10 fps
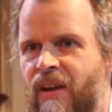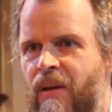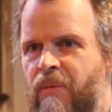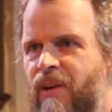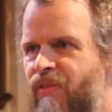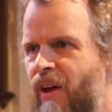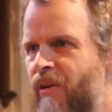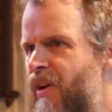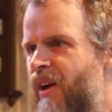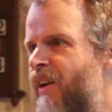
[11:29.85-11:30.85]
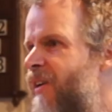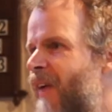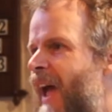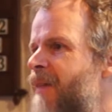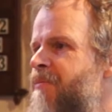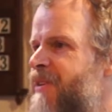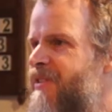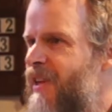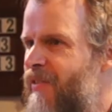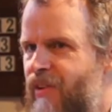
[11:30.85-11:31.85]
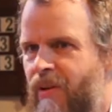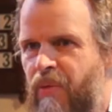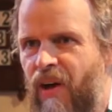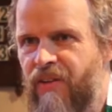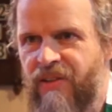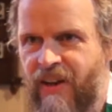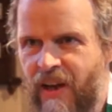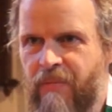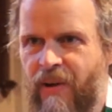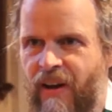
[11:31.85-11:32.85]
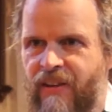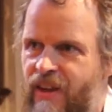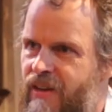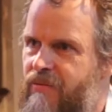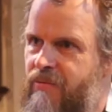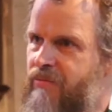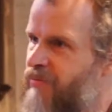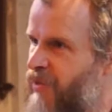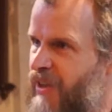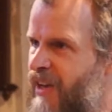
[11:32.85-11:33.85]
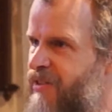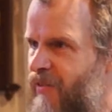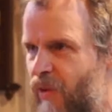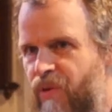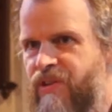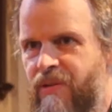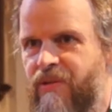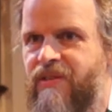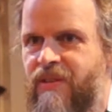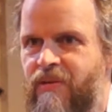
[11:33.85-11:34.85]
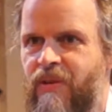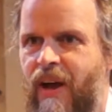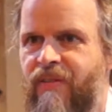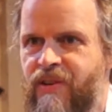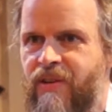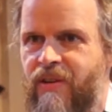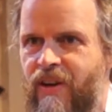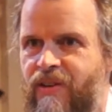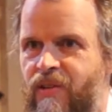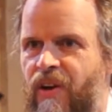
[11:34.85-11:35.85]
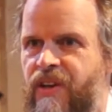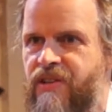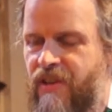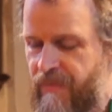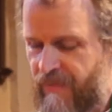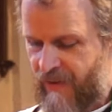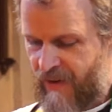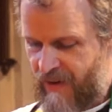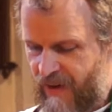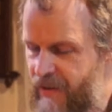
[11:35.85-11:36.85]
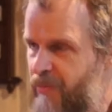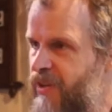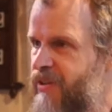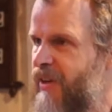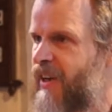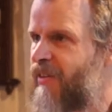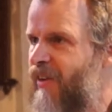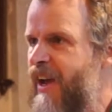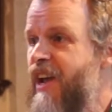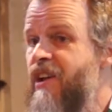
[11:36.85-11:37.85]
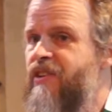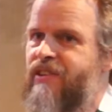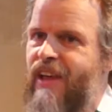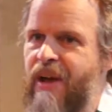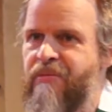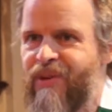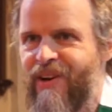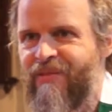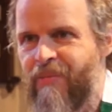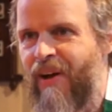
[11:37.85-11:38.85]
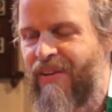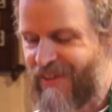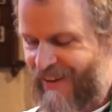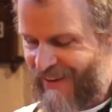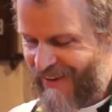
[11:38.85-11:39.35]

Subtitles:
But if they were a kind of embassy from the Parthian Empire, then, well, yes, of course he would have to acknowledge them. He didn't want to enrage the emperor of Parthia.